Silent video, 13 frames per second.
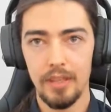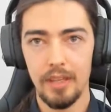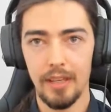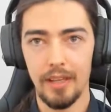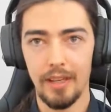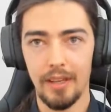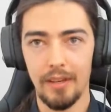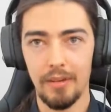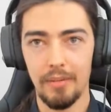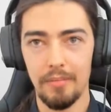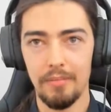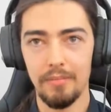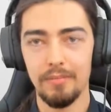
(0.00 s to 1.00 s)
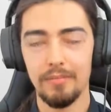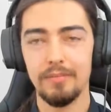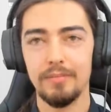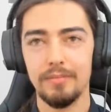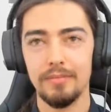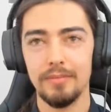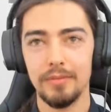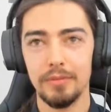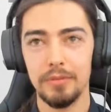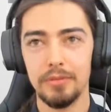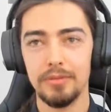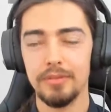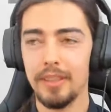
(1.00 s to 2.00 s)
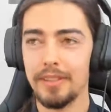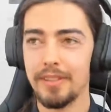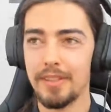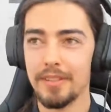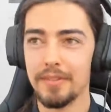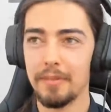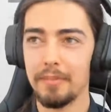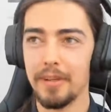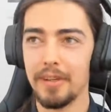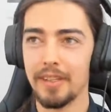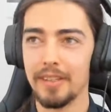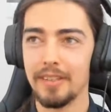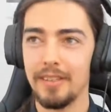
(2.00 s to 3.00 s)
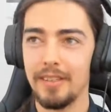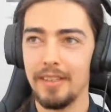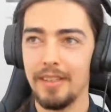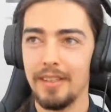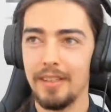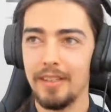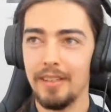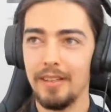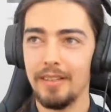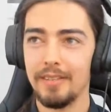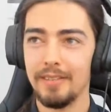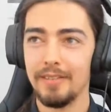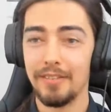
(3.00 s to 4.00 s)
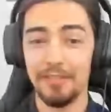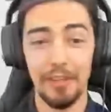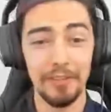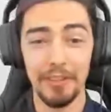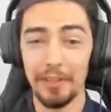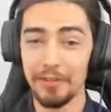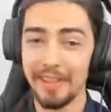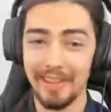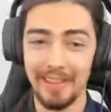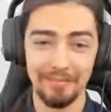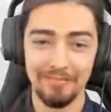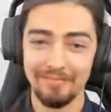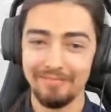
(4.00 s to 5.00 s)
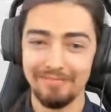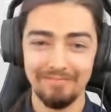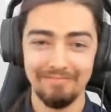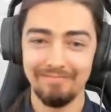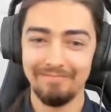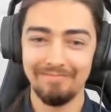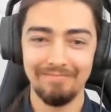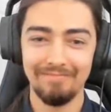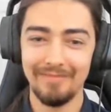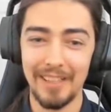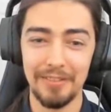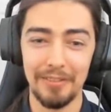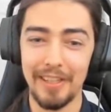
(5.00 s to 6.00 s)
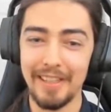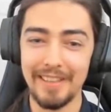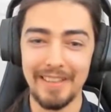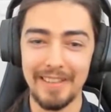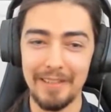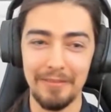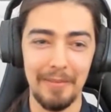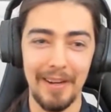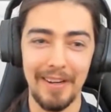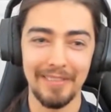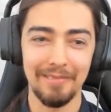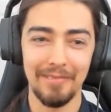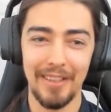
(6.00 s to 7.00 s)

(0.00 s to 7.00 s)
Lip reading: How to describe Marek? Stone cold killer. That's all I need to say for Marek.